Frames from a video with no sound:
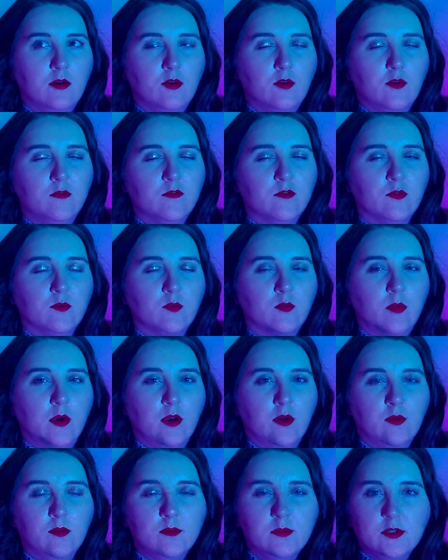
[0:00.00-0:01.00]

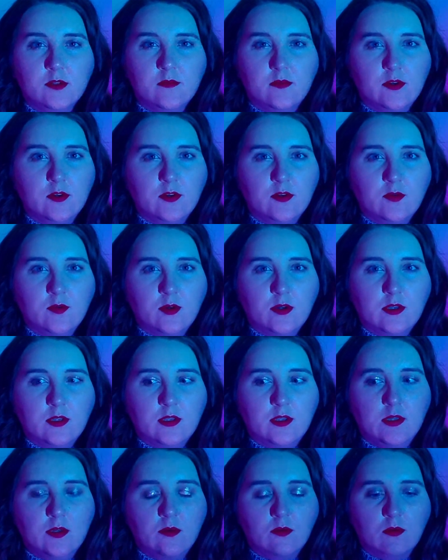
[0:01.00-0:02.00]
overwhelmed very
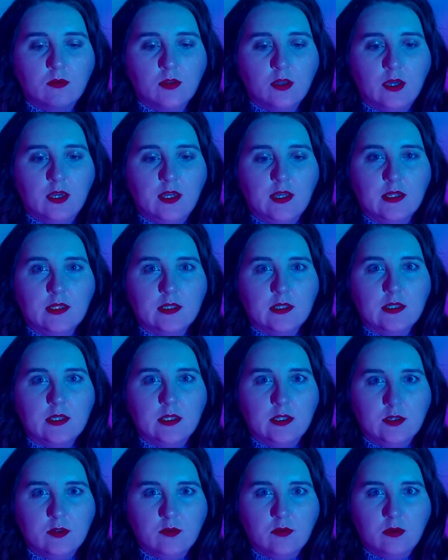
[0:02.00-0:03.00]
quickly, or like
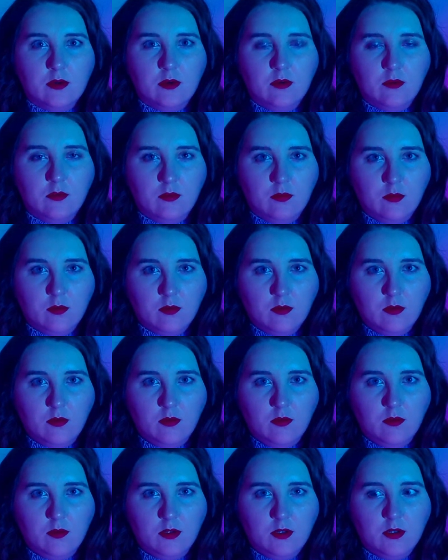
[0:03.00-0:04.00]
sensory
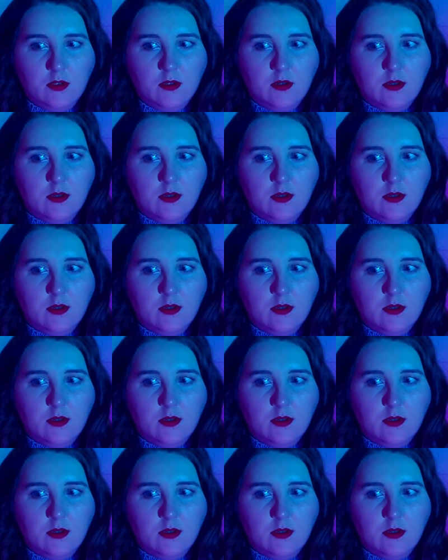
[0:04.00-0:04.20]
overload,